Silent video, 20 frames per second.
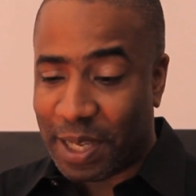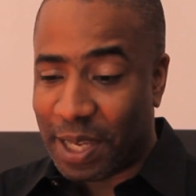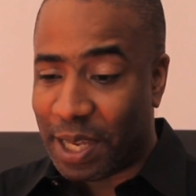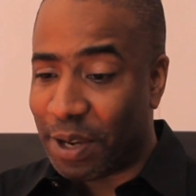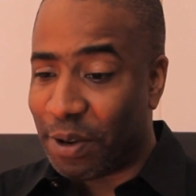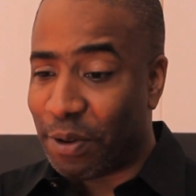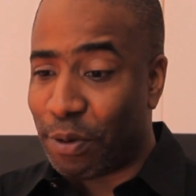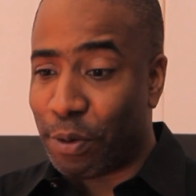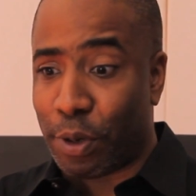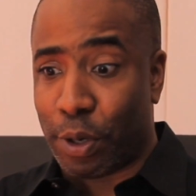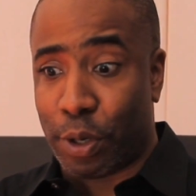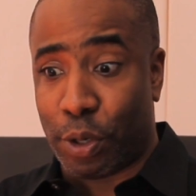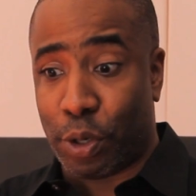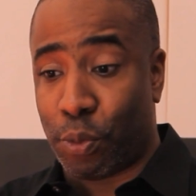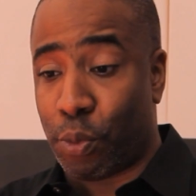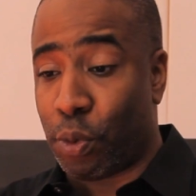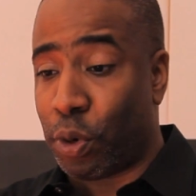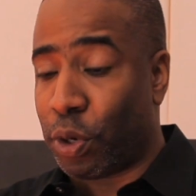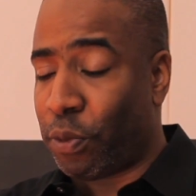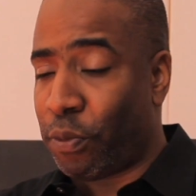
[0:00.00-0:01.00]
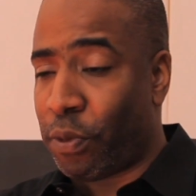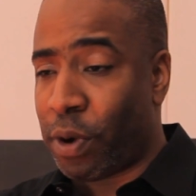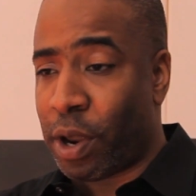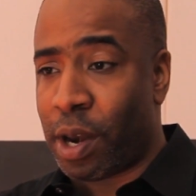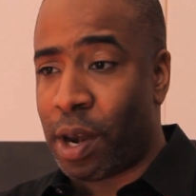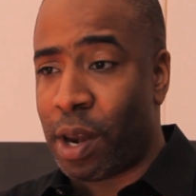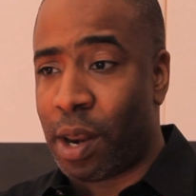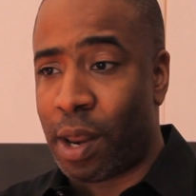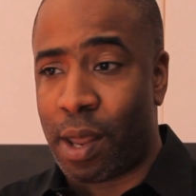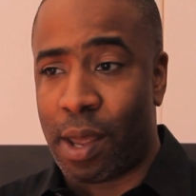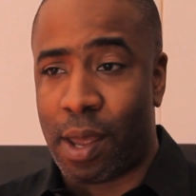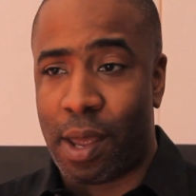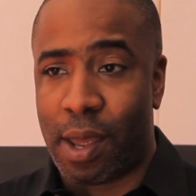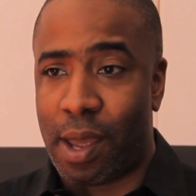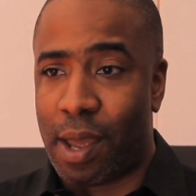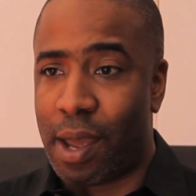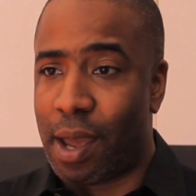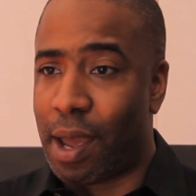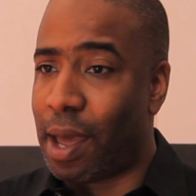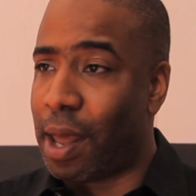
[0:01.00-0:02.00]
geared toward Run.
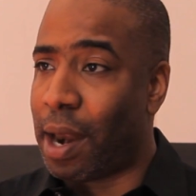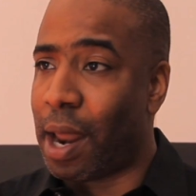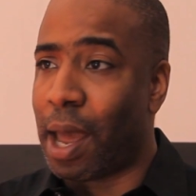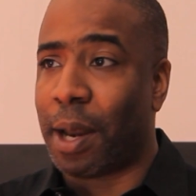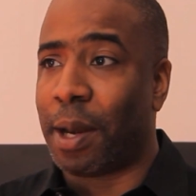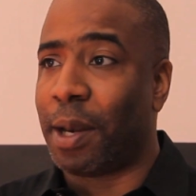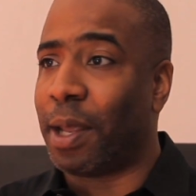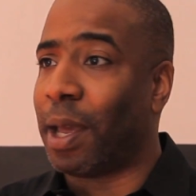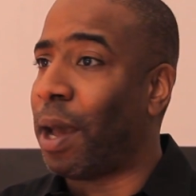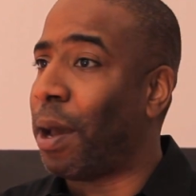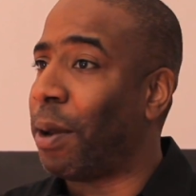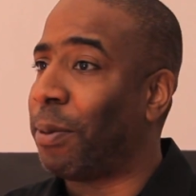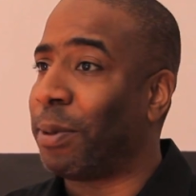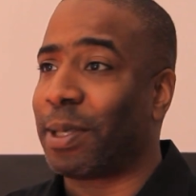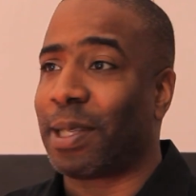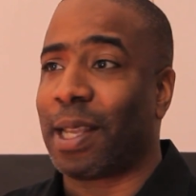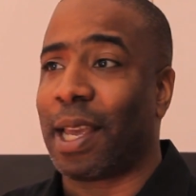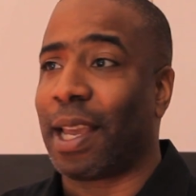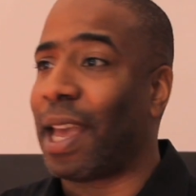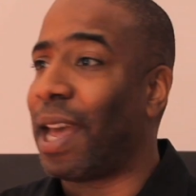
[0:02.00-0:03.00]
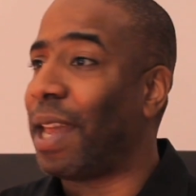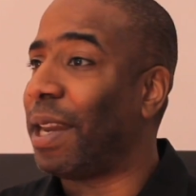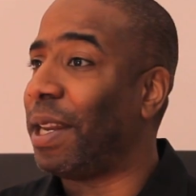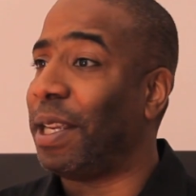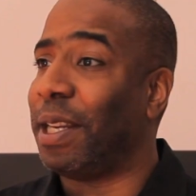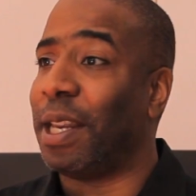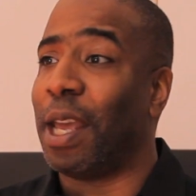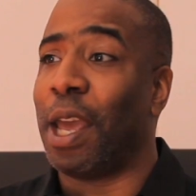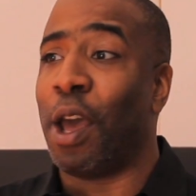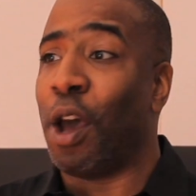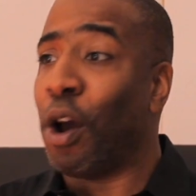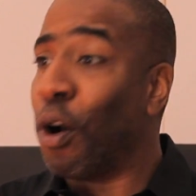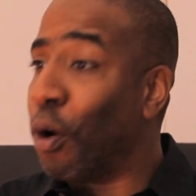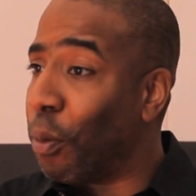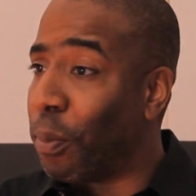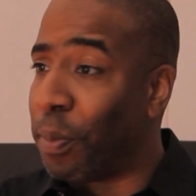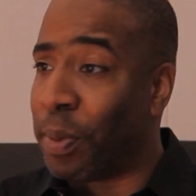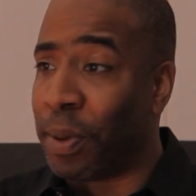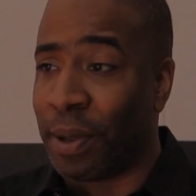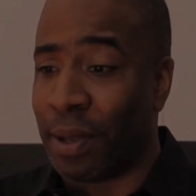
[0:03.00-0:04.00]
And I was like, I need
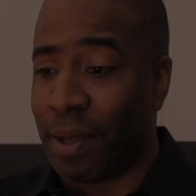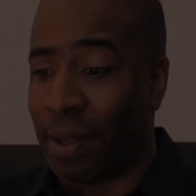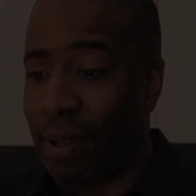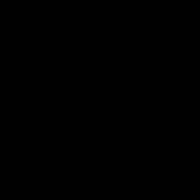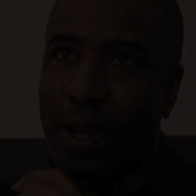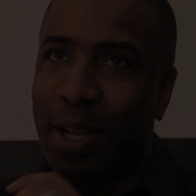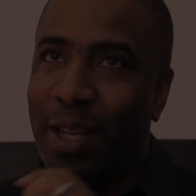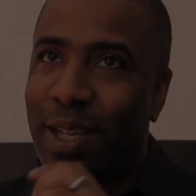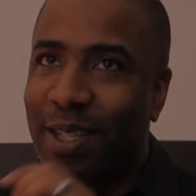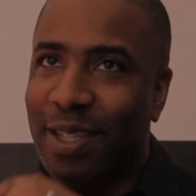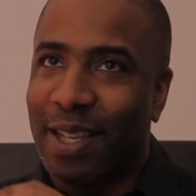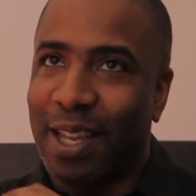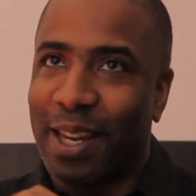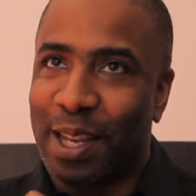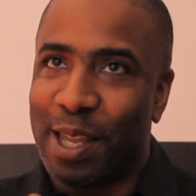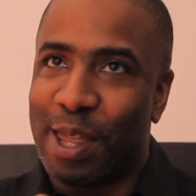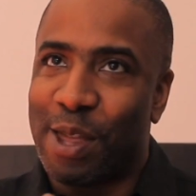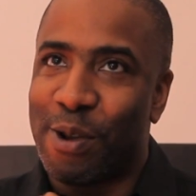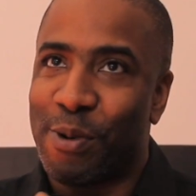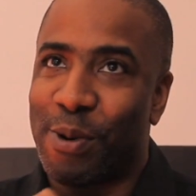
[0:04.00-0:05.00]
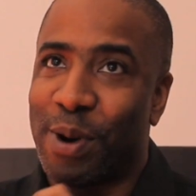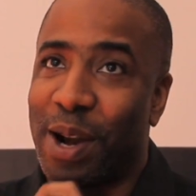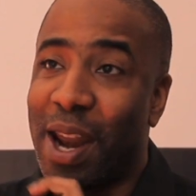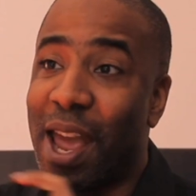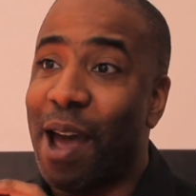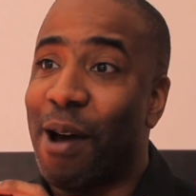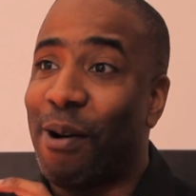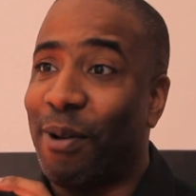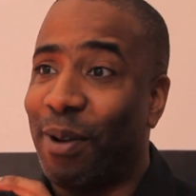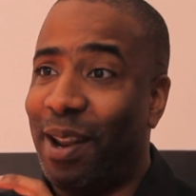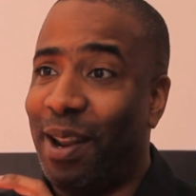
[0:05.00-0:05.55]
help. He said he threw it out.